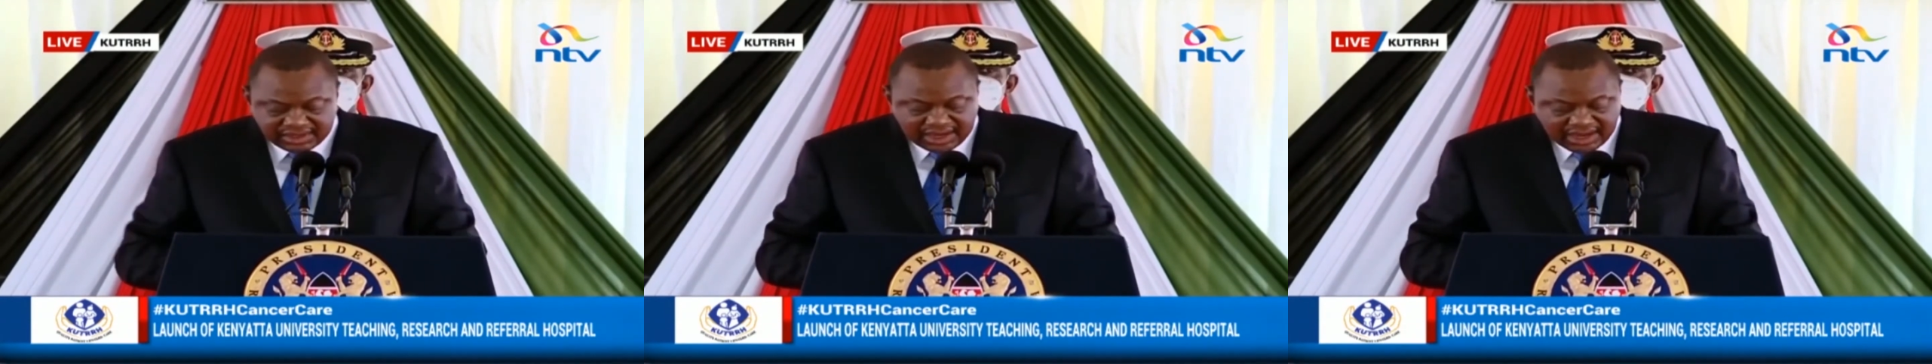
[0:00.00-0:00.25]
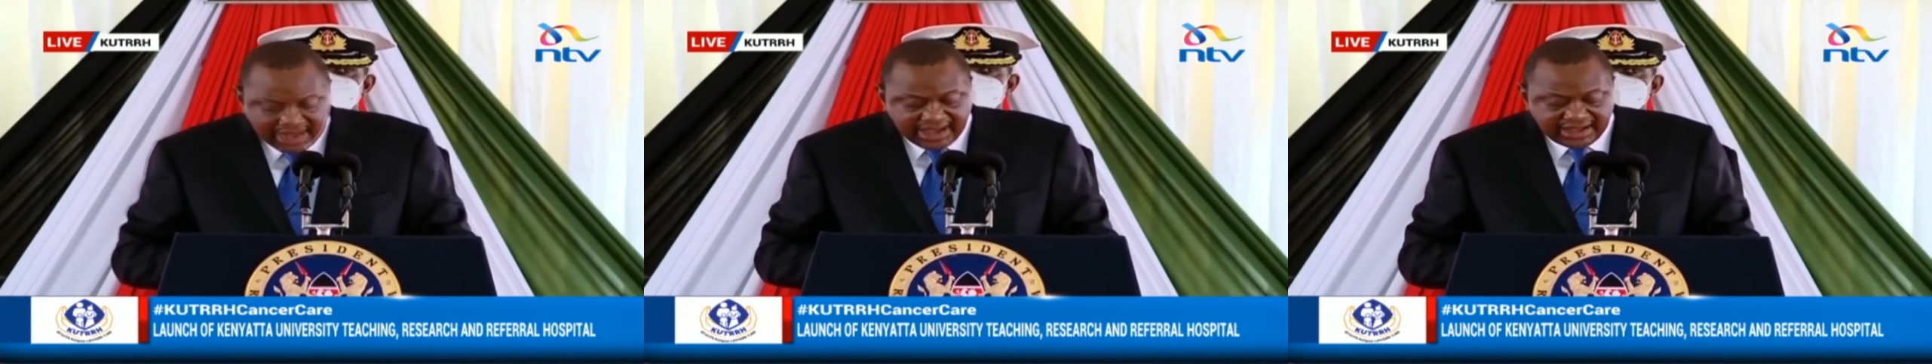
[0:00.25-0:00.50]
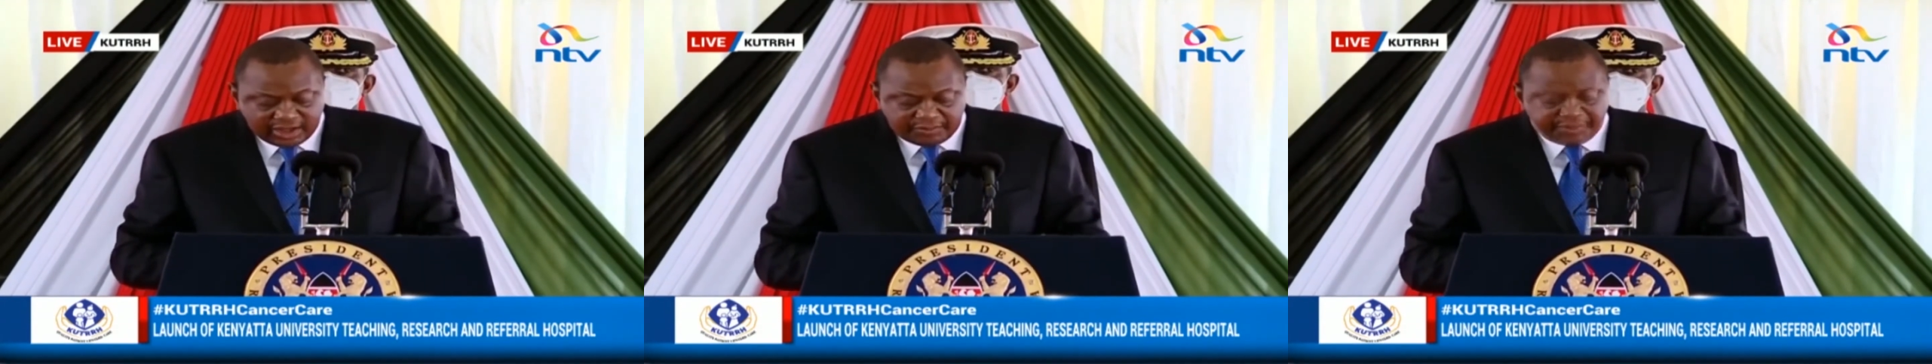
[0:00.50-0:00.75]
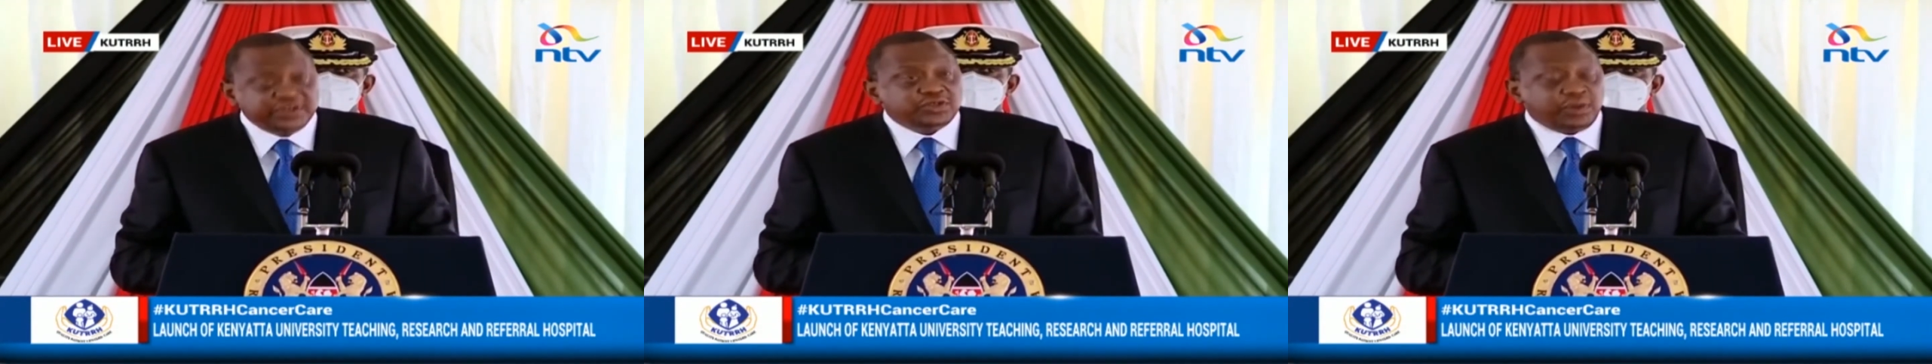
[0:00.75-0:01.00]
are
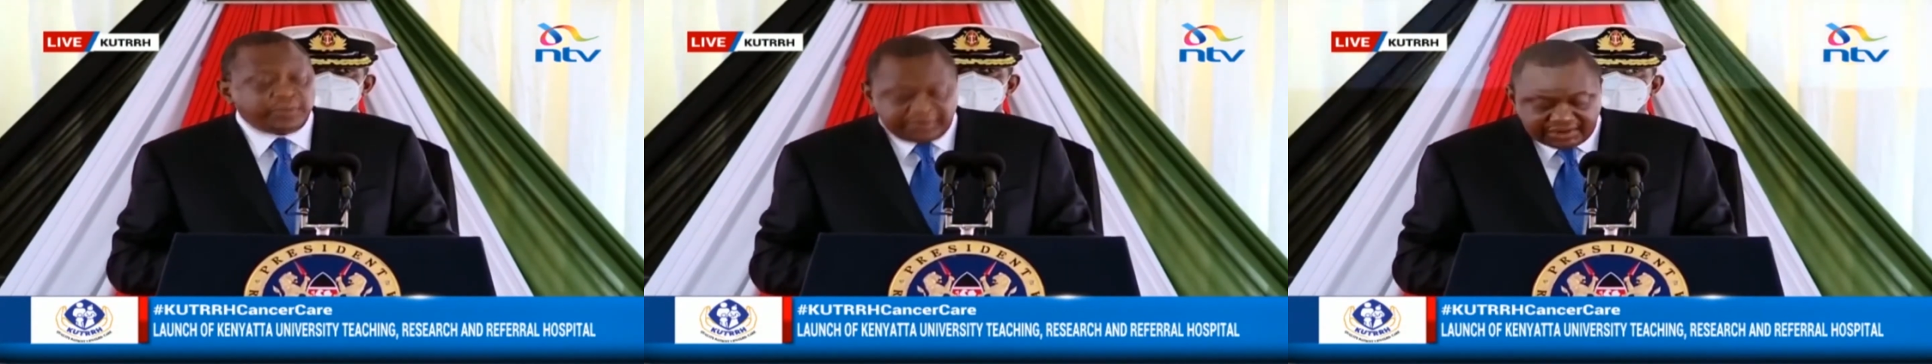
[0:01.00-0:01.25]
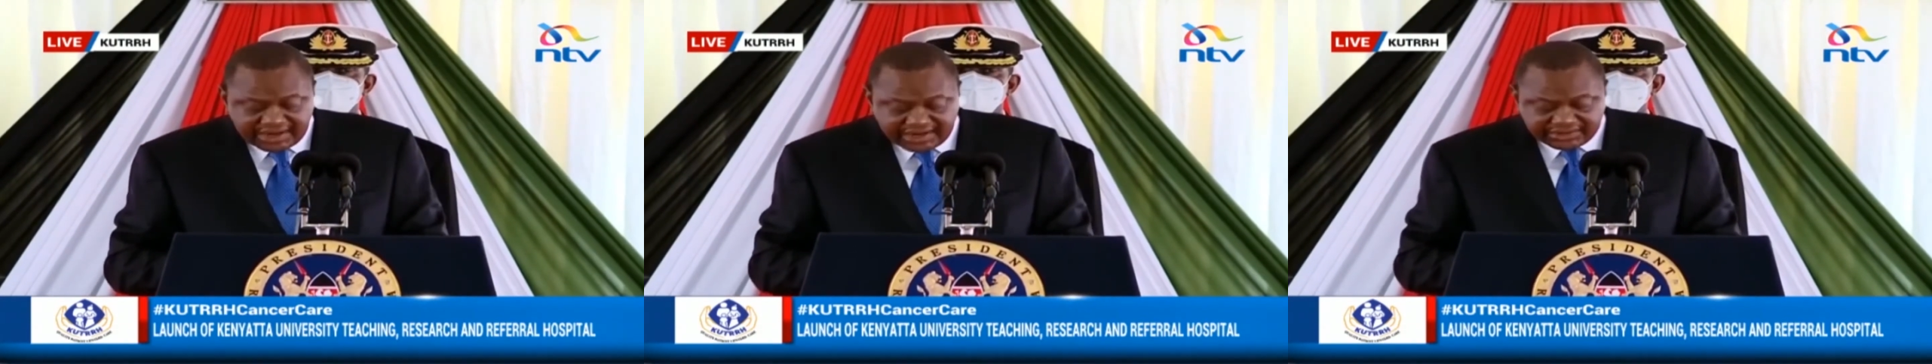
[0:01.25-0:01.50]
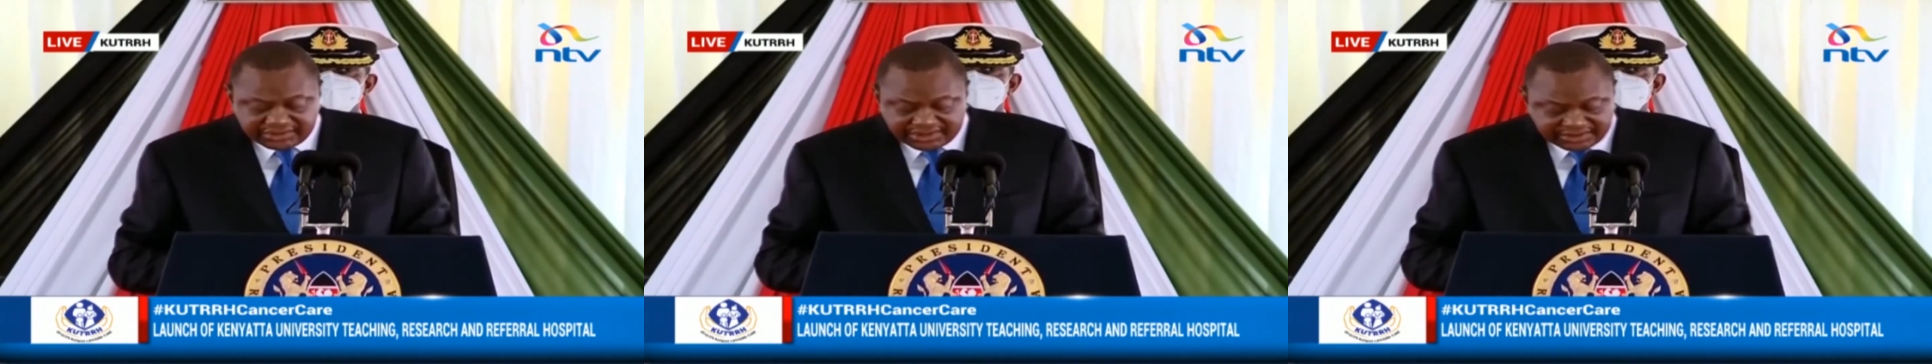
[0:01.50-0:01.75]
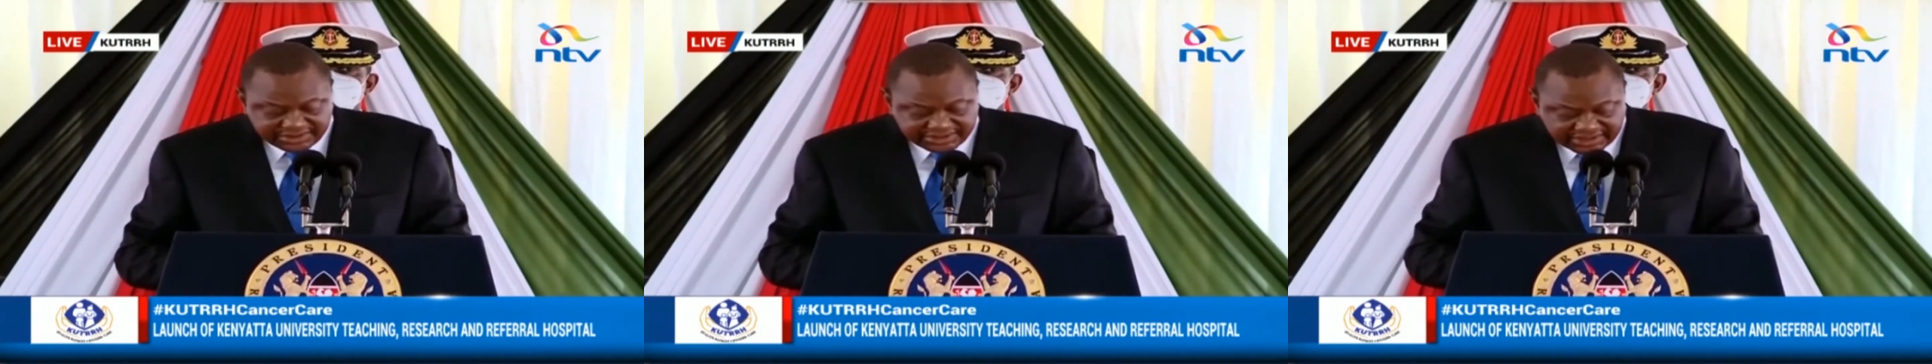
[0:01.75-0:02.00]
helping to upgrade
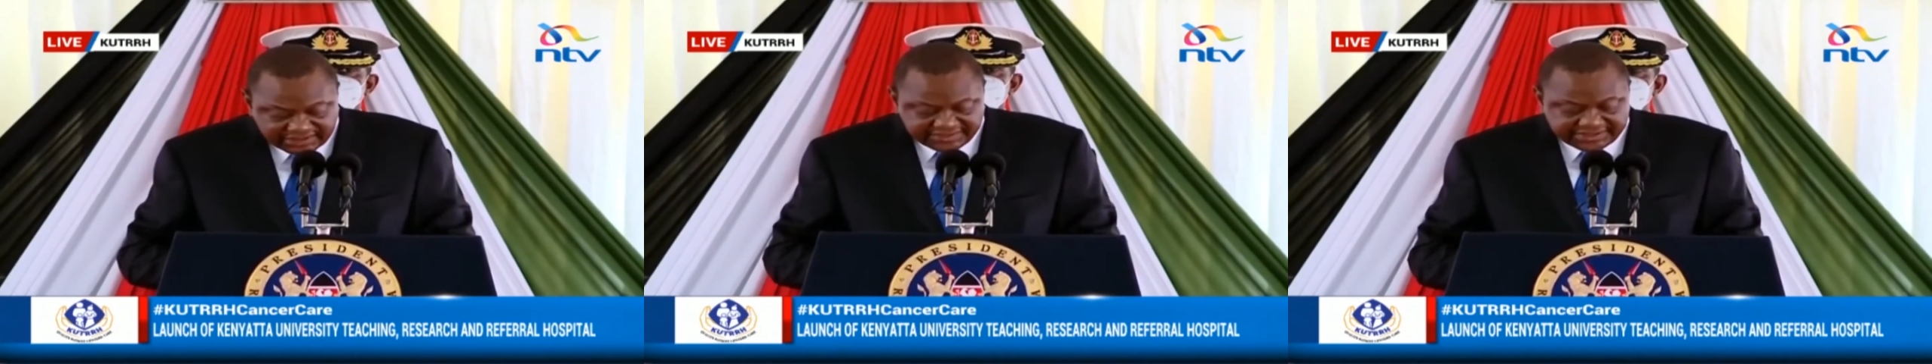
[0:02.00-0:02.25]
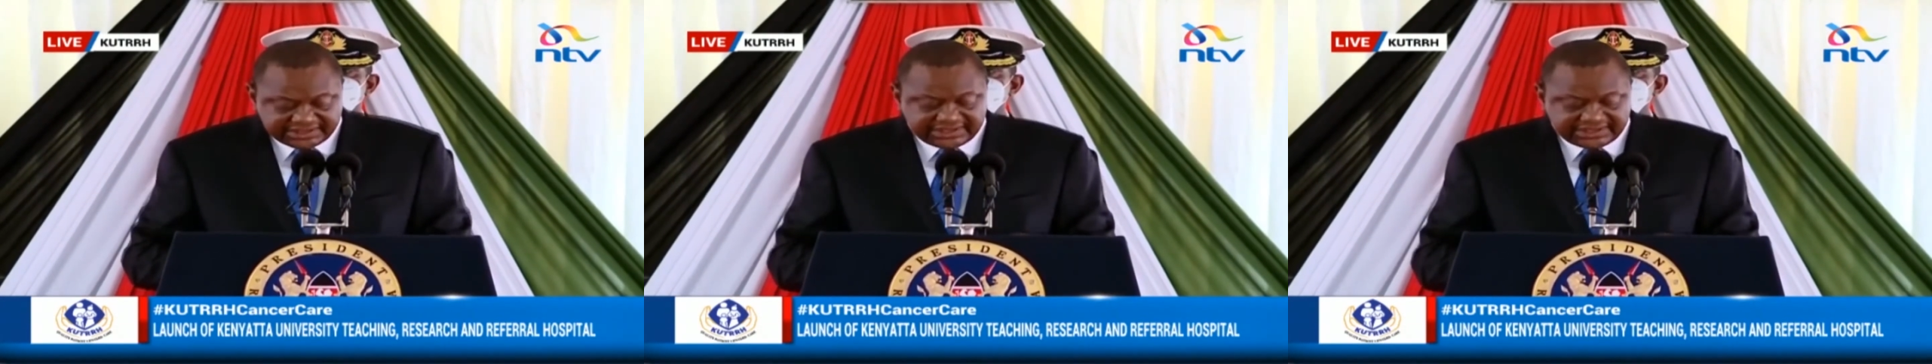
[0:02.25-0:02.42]
critical services